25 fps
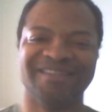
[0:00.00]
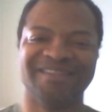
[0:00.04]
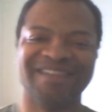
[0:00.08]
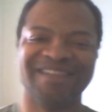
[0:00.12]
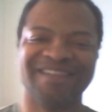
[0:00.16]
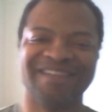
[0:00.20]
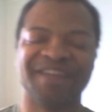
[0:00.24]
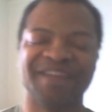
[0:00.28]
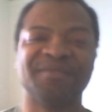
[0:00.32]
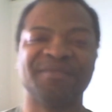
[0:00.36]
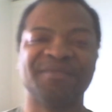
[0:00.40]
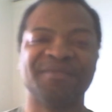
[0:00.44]

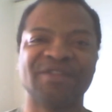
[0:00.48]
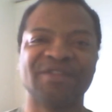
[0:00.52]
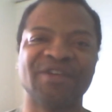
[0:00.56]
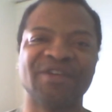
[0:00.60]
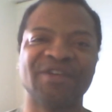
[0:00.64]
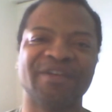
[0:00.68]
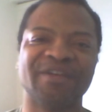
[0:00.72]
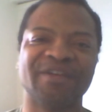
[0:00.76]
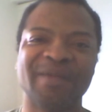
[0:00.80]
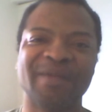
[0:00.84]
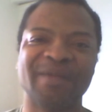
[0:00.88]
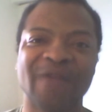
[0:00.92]
Yeah, I'm still
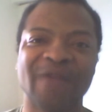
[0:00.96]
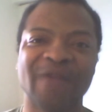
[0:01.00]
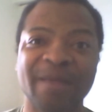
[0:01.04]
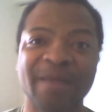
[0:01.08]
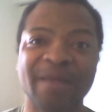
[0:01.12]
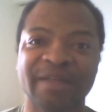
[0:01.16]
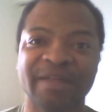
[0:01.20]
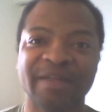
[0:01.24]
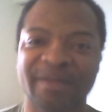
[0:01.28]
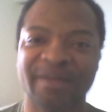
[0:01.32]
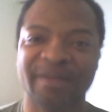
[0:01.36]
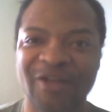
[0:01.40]
going to be
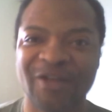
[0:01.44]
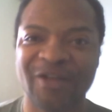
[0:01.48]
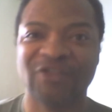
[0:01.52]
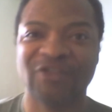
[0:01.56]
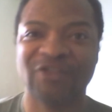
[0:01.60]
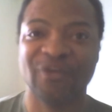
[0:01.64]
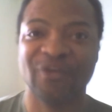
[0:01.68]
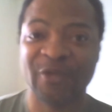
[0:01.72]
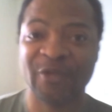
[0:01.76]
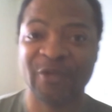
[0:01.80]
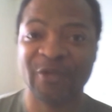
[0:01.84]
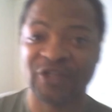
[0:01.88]
rambling about
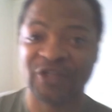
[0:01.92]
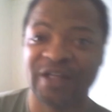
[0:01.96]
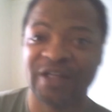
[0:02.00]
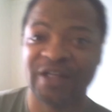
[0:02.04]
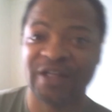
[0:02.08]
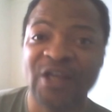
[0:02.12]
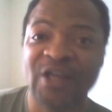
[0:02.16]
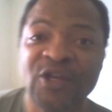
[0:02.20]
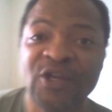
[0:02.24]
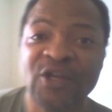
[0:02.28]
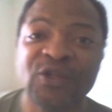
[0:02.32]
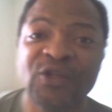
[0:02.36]
stupid shit.
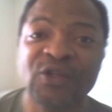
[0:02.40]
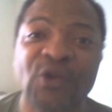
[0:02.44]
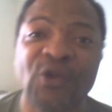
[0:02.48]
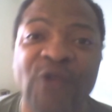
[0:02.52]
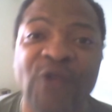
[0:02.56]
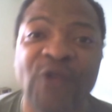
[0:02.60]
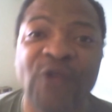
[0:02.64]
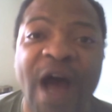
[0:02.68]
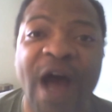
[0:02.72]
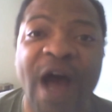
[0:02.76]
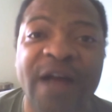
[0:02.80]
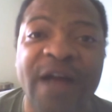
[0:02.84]
Do
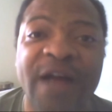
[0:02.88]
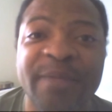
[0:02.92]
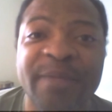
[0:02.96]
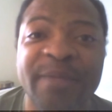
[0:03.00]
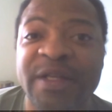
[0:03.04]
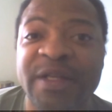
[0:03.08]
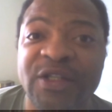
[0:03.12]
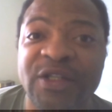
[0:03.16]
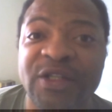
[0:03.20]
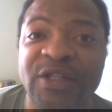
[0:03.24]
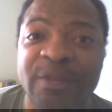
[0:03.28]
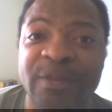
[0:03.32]
not
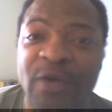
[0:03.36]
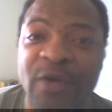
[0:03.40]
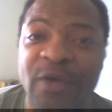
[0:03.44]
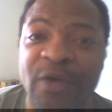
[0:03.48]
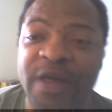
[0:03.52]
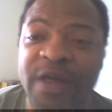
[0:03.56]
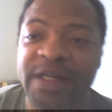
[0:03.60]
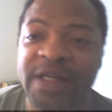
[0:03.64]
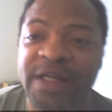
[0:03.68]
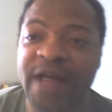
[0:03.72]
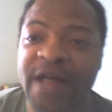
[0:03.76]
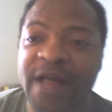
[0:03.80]
be
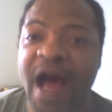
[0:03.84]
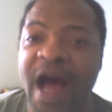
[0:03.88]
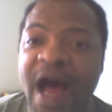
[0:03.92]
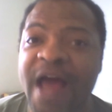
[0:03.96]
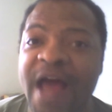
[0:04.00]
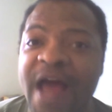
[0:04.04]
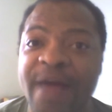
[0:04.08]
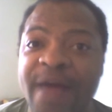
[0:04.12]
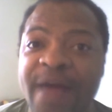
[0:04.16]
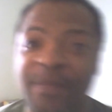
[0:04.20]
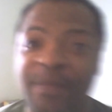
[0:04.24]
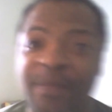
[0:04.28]
disappointed.
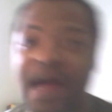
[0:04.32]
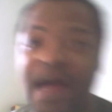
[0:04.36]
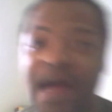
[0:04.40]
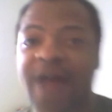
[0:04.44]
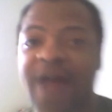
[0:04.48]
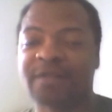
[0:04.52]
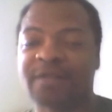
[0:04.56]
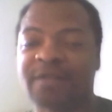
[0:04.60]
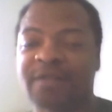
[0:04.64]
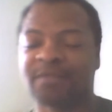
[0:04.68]
I am not.